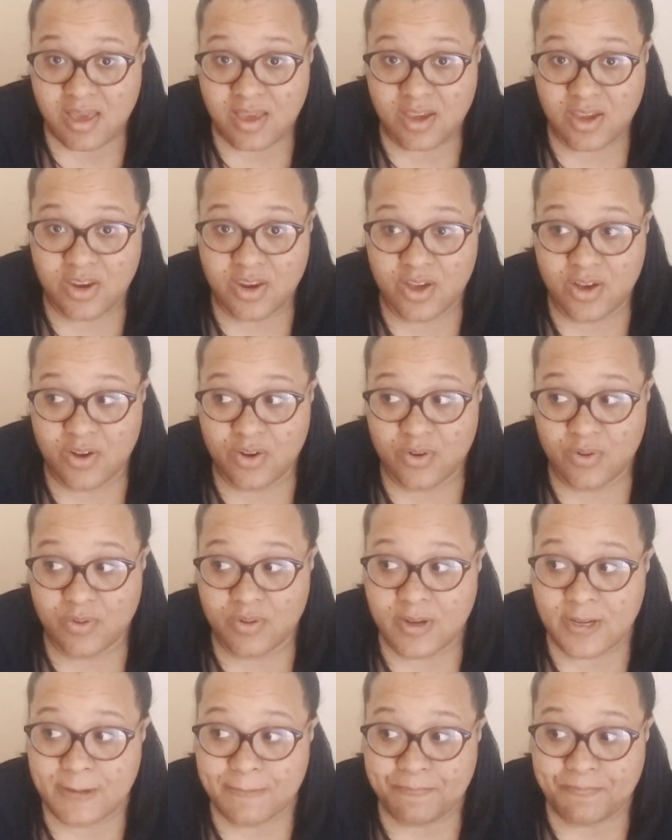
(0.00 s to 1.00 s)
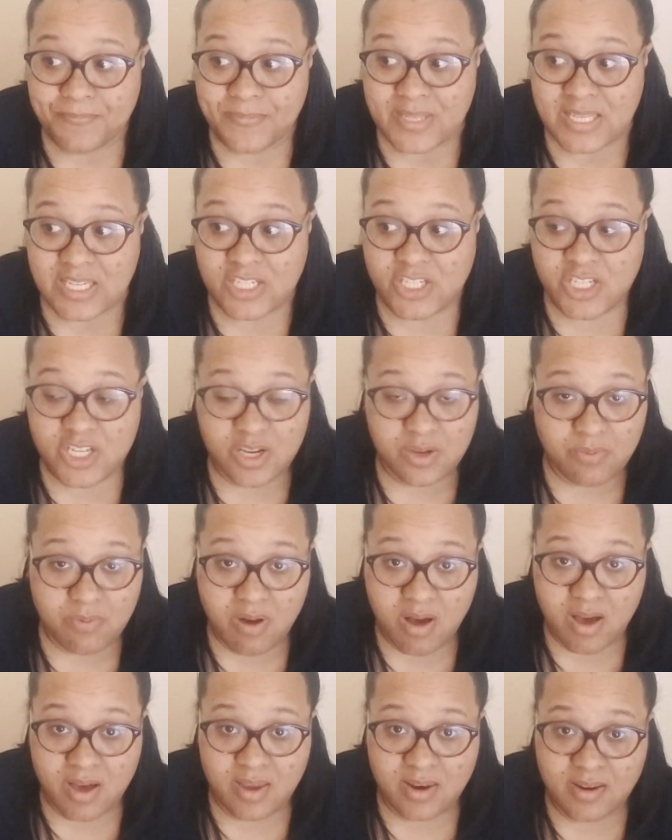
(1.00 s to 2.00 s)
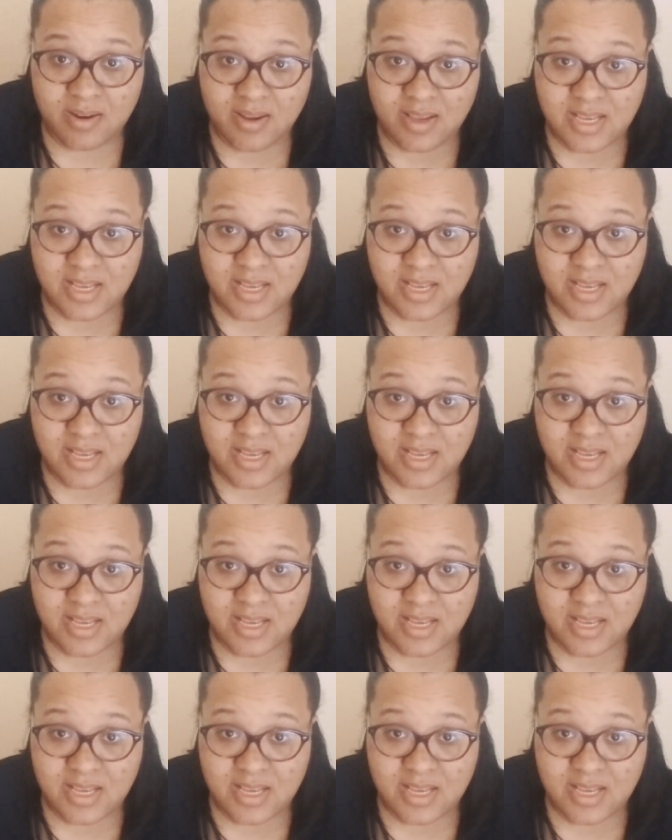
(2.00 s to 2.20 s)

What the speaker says: You know, Shiwon